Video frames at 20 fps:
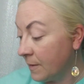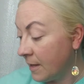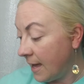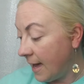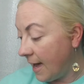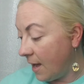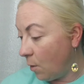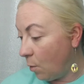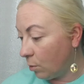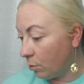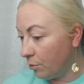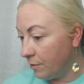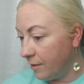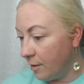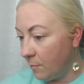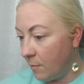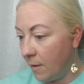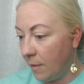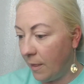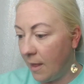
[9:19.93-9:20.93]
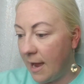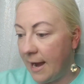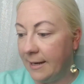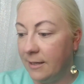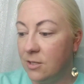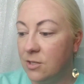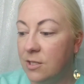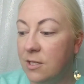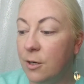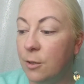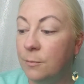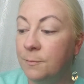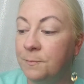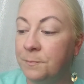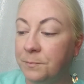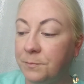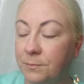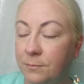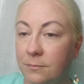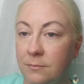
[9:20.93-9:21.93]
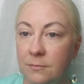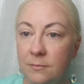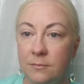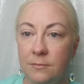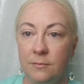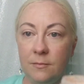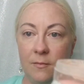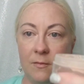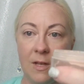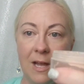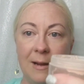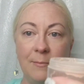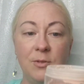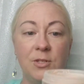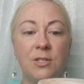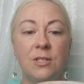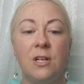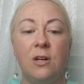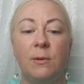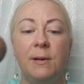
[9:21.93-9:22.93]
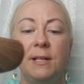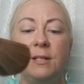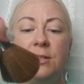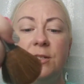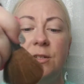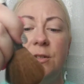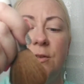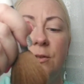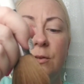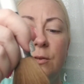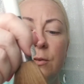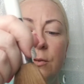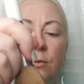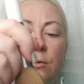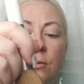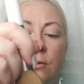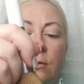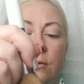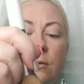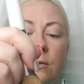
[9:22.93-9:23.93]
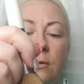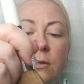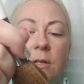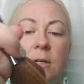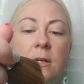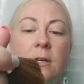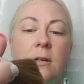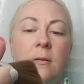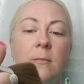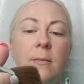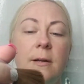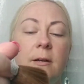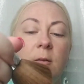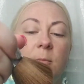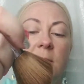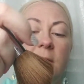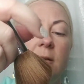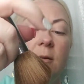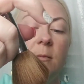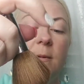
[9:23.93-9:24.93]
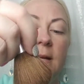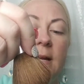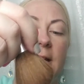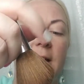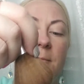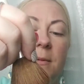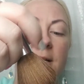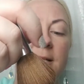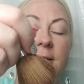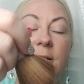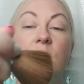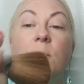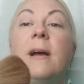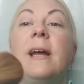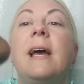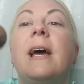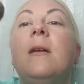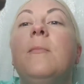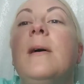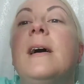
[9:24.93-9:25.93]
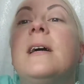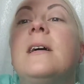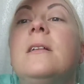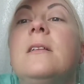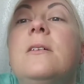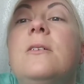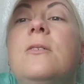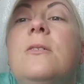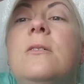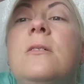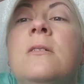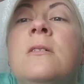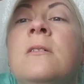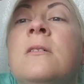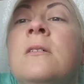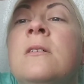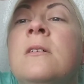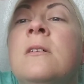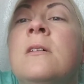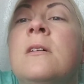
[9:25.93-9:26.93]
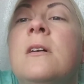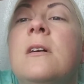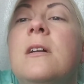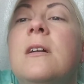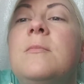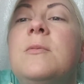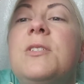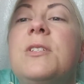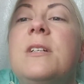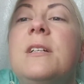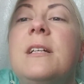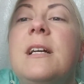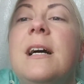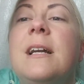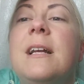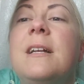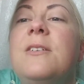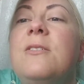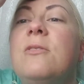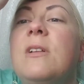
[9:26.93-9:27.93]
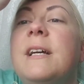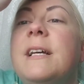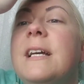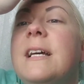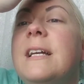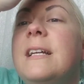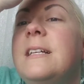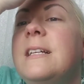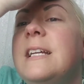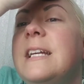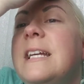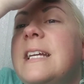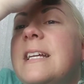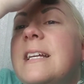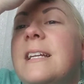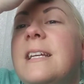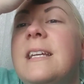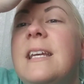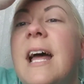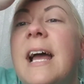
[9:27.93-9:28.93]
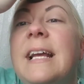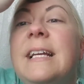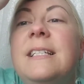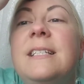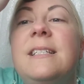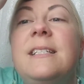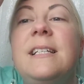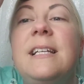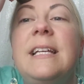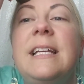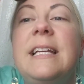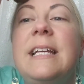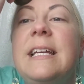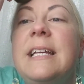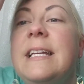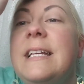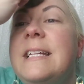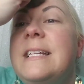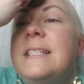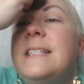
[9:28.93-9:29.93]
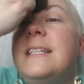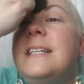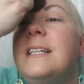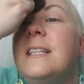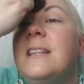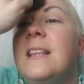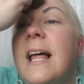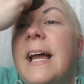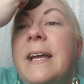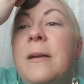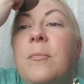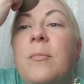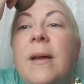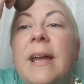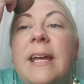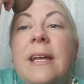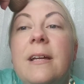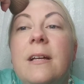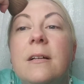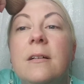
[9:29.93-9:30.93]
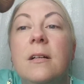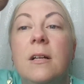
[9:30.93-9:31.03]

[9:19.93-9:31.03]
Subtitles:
I order them online. So I'm just going to put a little bit. I'm going to tilt my head back a little. I'm just going to kind of do like a nice, easy, light bake.